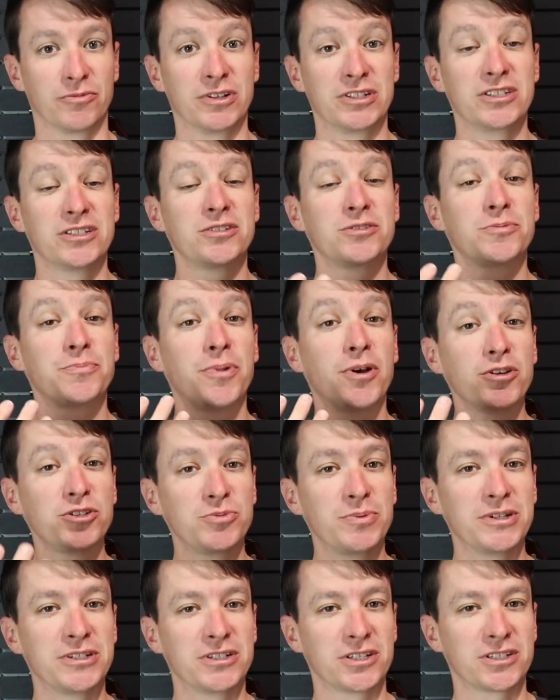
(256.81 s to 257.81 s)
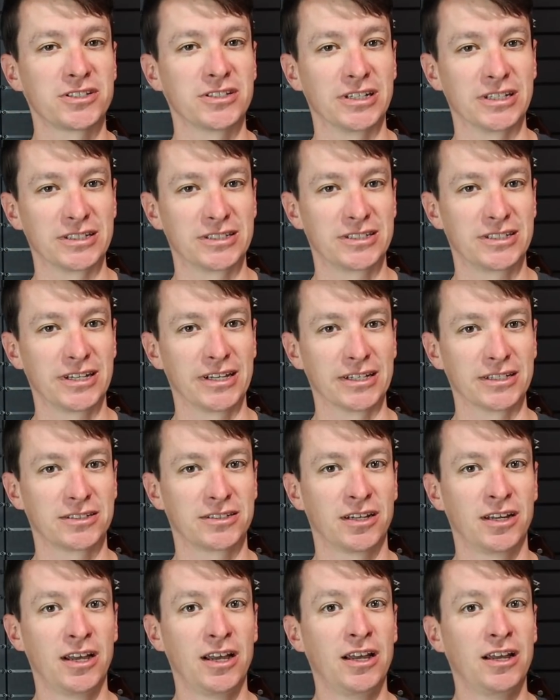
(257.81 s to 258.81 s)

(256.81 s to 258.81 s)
which is supposed to be just an assist.